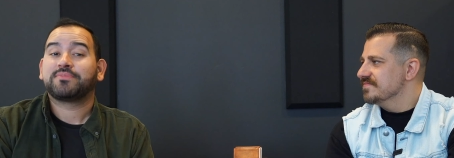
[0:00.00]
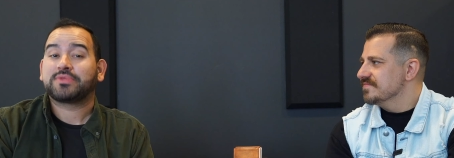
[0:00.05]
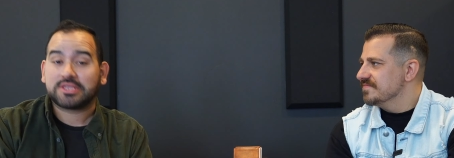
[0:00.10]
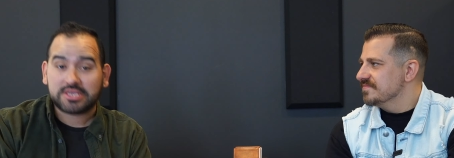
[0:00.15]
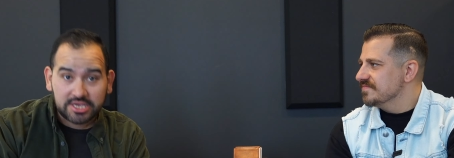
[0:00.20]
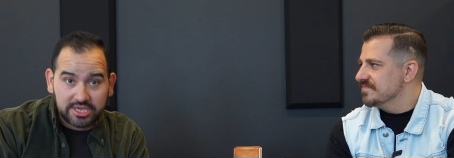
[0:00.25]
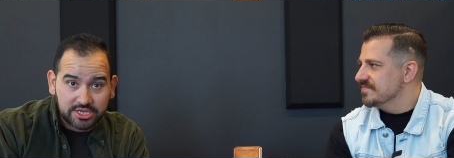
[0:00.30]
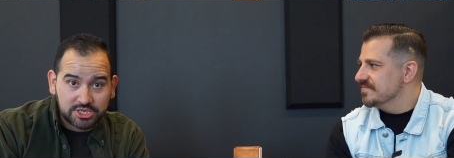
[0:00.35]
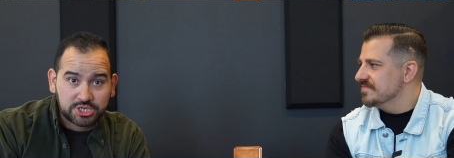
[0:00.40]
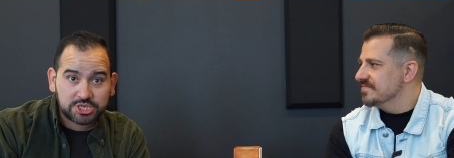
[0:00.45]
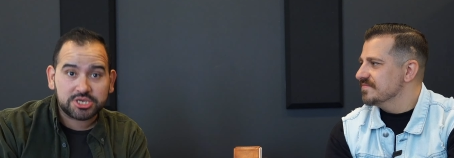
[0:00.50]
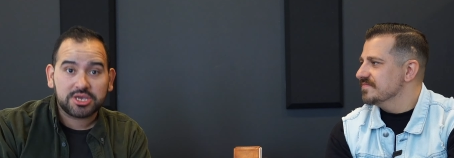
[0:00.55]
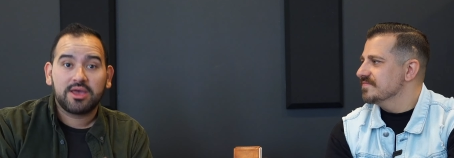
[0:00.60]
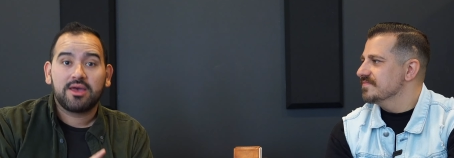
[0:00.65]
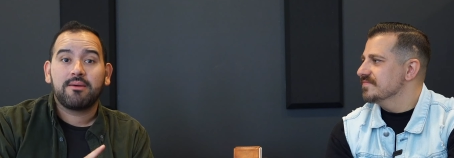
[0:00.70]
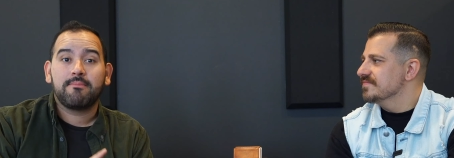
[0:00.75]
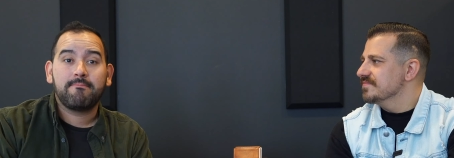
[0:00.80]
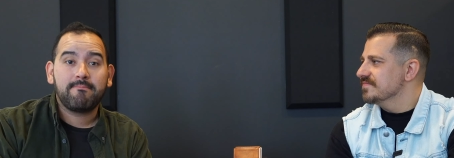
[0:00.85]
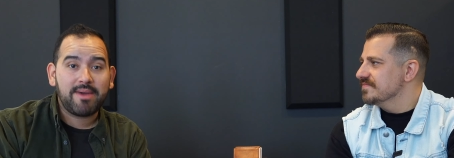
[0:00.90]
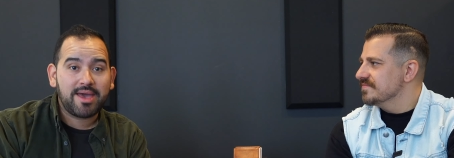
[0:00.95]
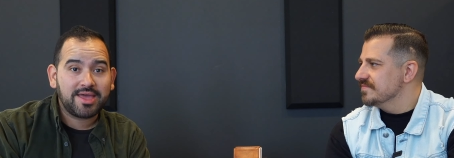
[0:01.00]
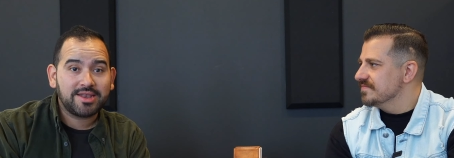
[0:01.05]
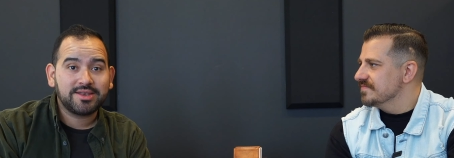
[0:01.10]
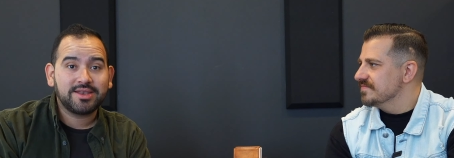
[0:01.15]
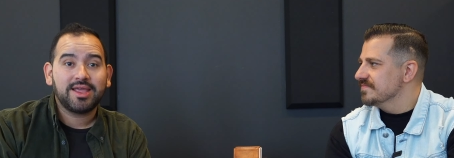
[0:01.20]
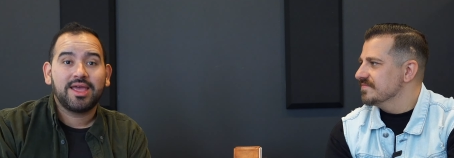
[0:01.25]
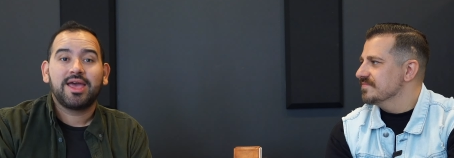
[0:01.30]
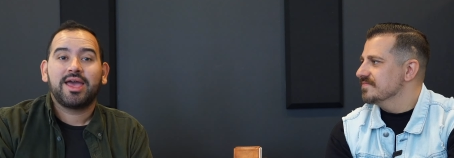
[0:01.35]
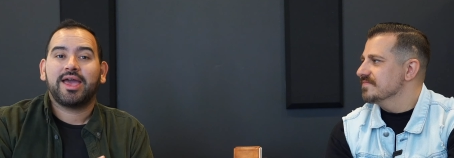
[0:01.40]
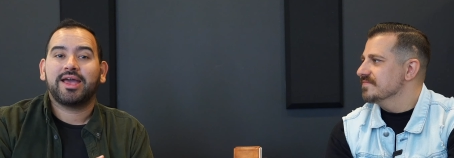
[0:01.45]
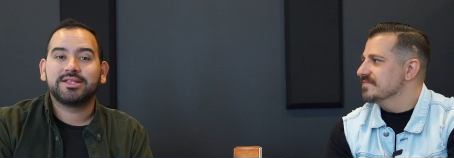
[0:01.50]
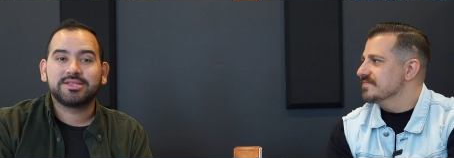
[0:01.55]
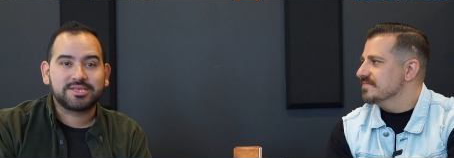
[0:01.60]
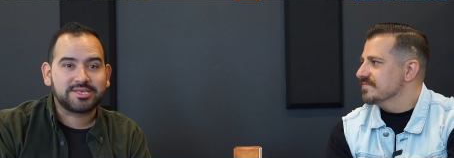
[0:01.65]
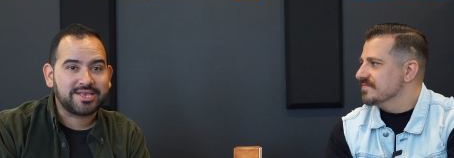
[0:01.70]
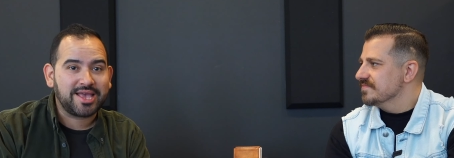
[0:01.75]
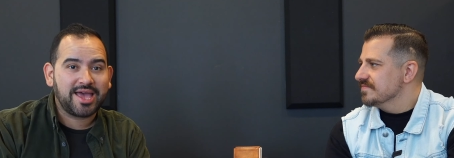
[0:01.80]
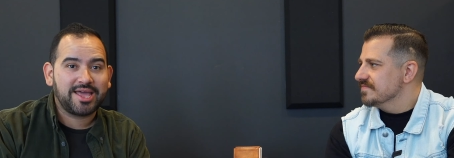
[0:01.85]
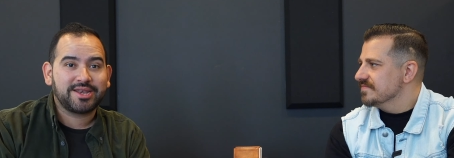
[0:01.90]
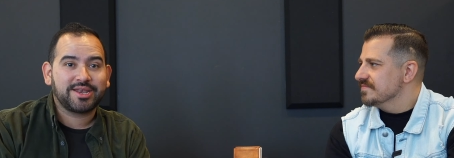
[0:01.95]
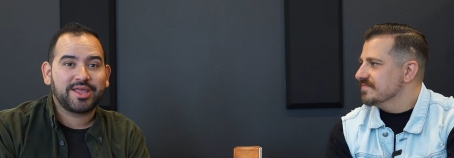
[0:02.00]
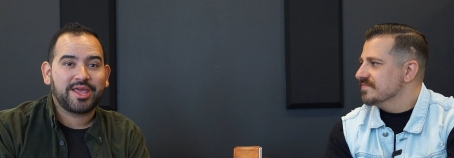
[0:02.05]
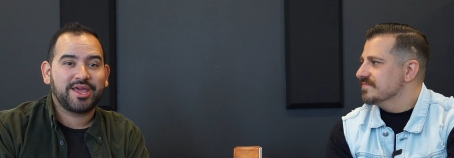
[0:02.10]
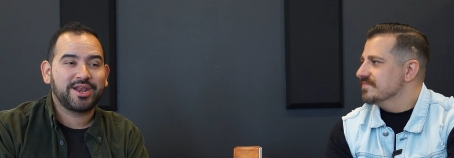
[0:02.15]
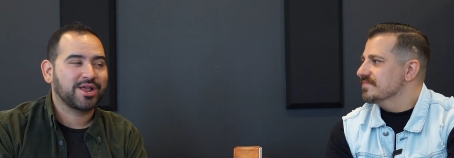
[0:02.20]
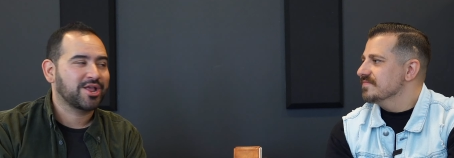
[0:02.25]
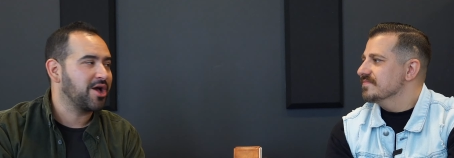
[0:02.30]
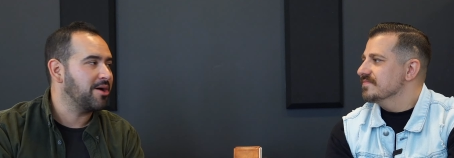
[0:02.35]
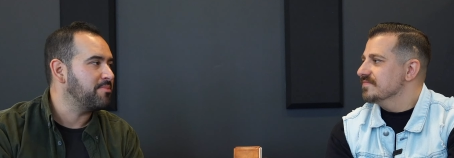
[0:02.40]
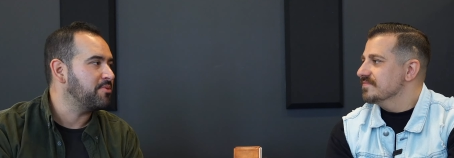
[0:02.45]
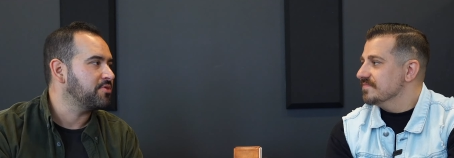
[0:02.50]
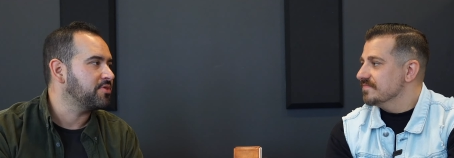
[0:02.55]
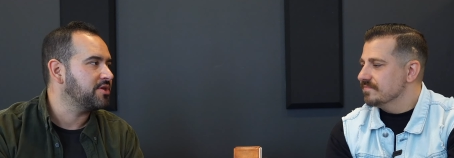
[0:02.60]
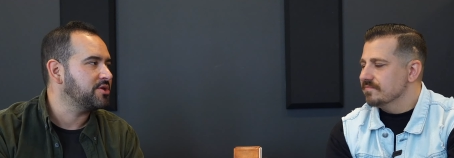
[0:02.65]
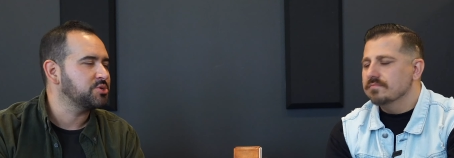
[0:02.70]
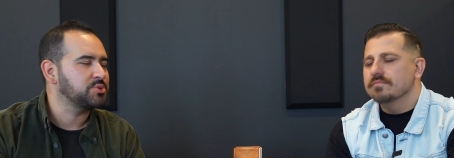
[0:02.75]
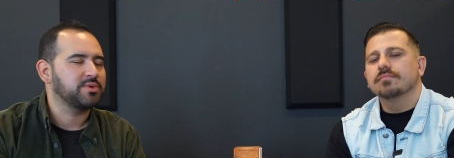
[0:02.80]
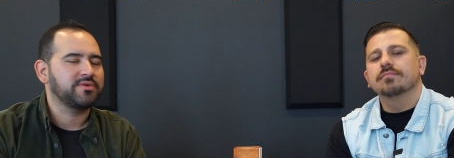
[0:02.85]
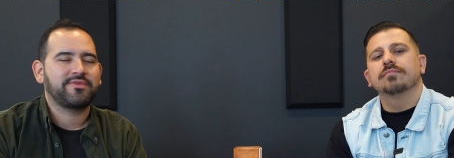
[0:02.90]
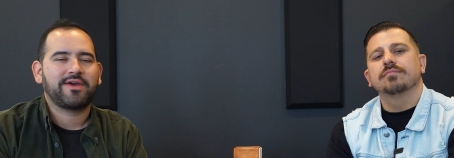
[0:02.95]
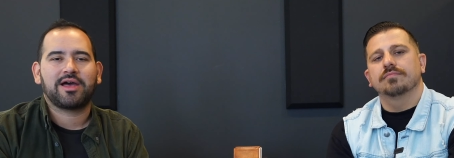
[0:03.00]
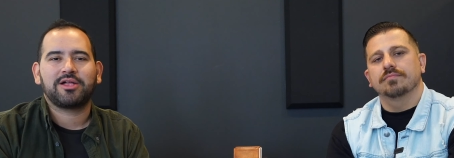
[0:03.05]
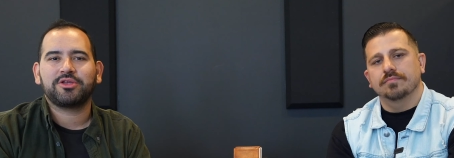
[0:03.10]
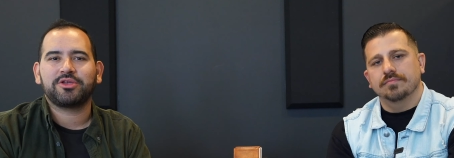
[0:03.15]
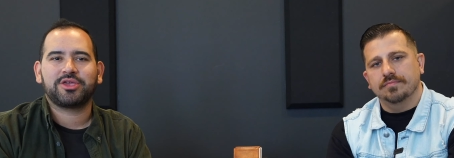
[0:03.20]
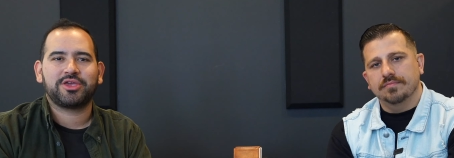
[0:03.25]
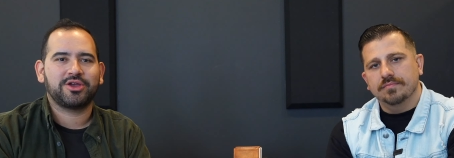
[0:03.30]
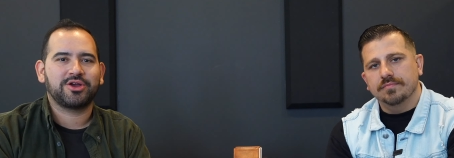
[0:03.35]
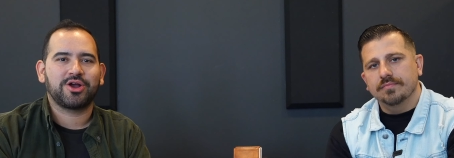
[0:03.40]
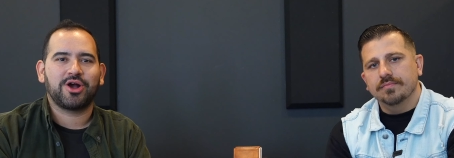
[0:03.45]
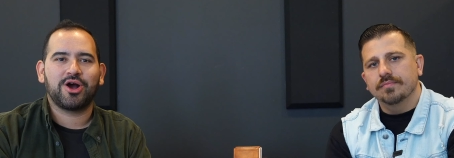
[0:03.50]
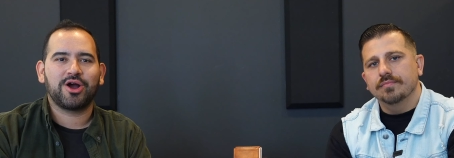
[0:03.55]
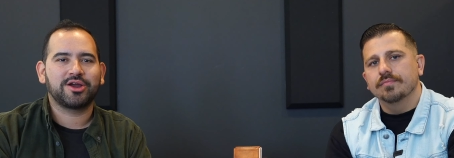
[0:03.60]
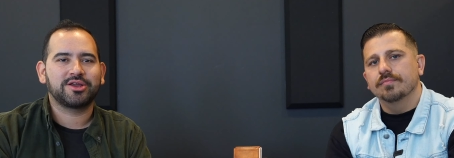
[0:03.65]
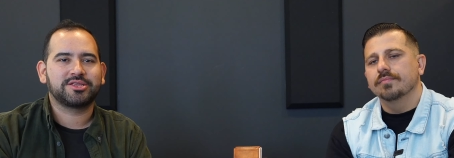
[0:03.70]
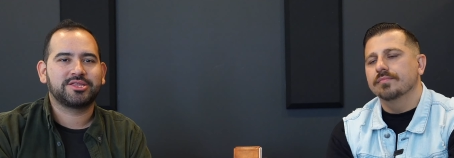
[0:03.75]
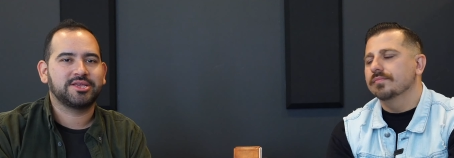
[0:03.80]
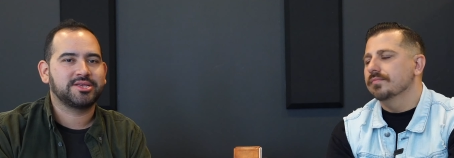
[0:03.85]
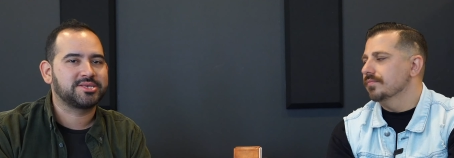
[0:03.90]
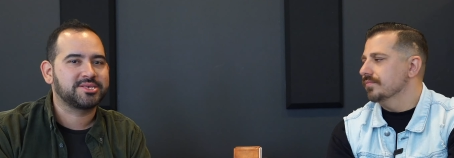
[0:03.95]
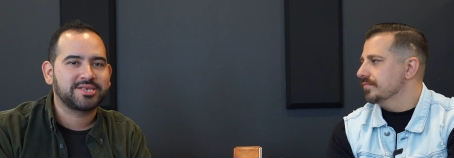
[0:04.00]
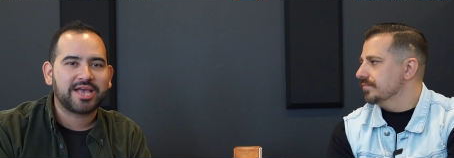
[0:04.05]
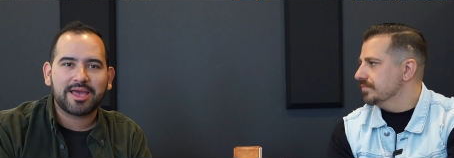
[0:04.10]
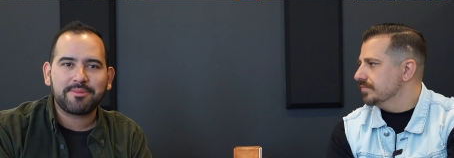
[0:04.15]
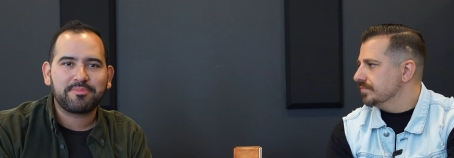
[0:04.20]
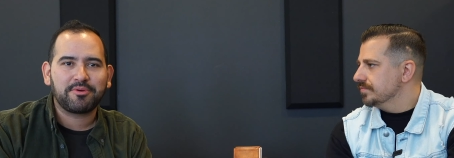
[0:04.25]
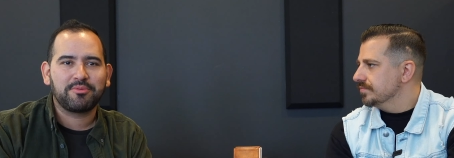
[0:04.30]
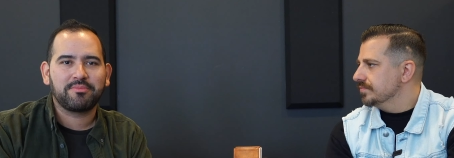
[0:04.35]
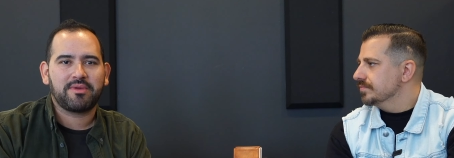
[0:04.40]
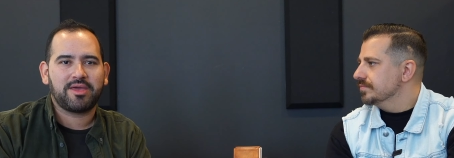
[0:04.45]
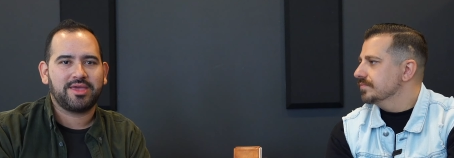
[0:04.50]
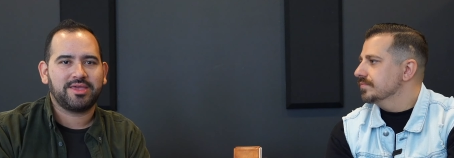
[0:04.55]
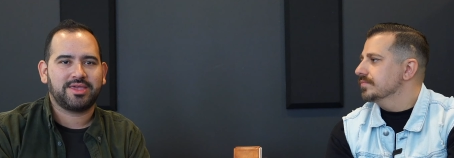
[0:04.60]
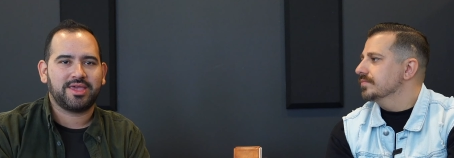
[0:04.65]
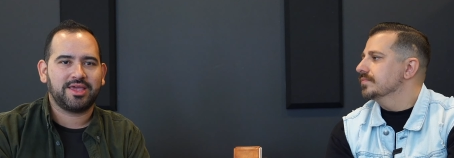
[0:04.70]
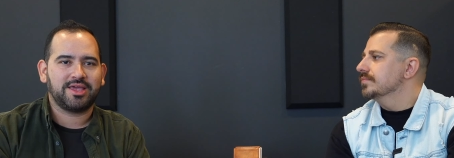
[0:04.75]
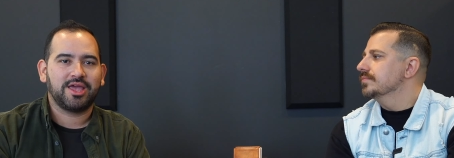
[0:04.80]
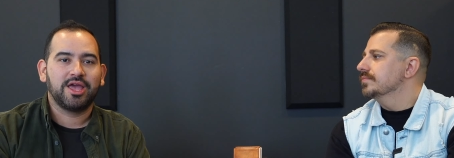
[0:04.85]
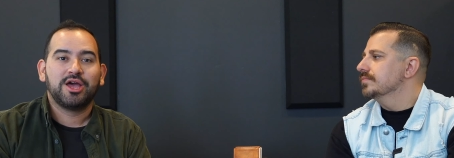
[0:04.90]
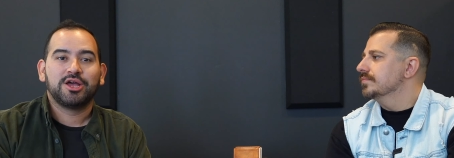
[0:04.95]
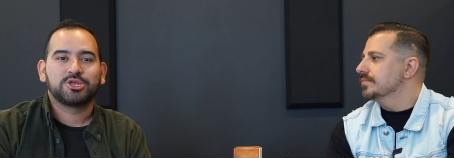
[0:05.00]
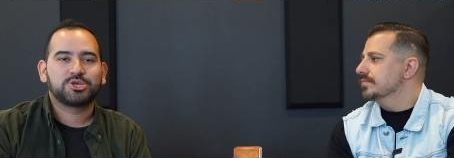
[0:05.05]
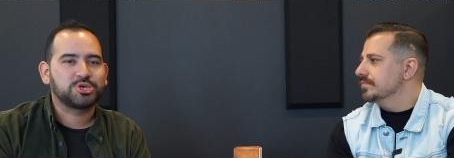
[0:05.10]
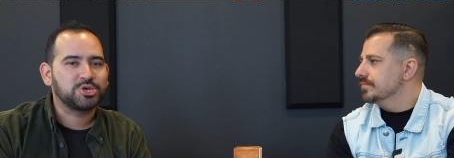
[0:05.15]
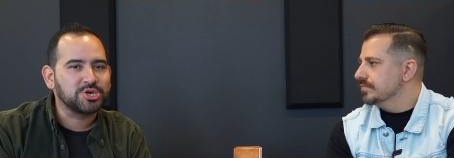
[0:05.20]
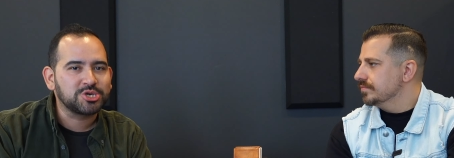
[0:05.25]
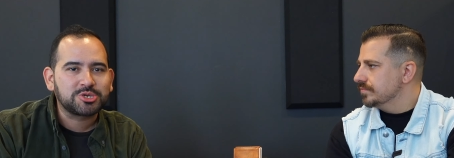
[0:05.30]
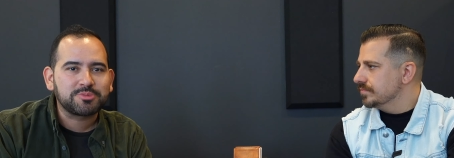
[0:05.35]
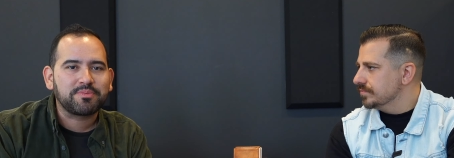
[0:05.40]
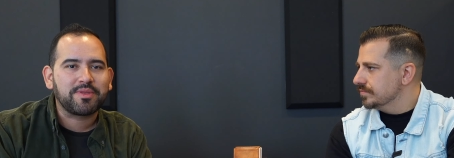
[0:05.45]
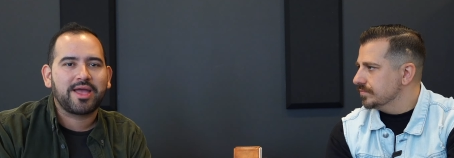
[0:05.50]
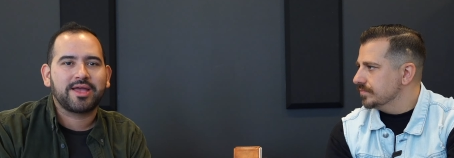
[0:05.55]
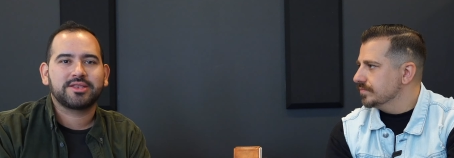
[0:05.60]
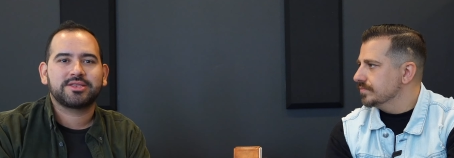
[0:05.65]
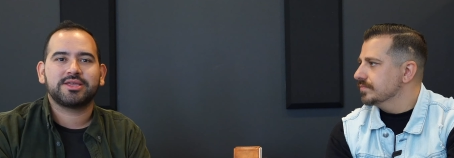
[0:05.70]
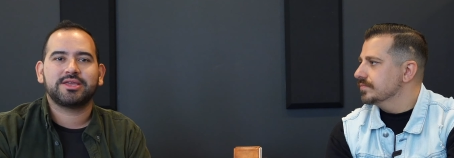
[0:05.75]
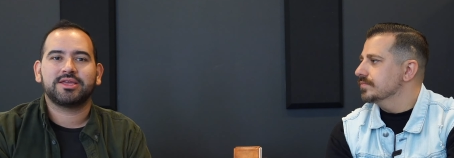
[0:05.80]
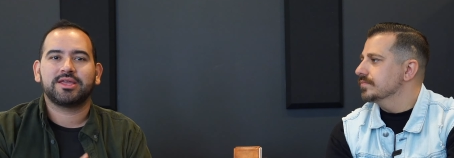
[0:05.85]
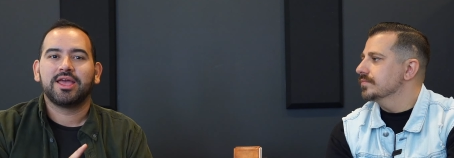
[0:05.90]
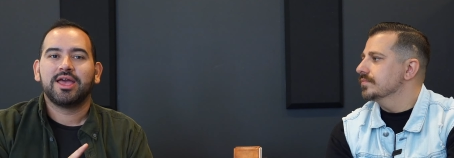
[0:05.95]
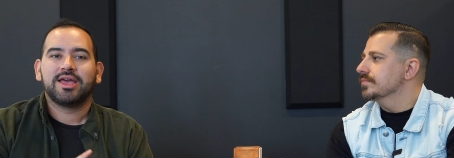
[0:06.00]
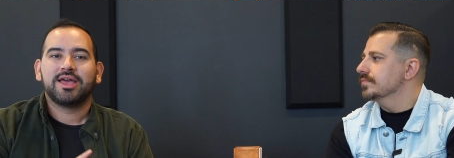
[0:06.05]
Speaker 1: teach, mend, and send. And a couple things we value here are disciple making, church planting,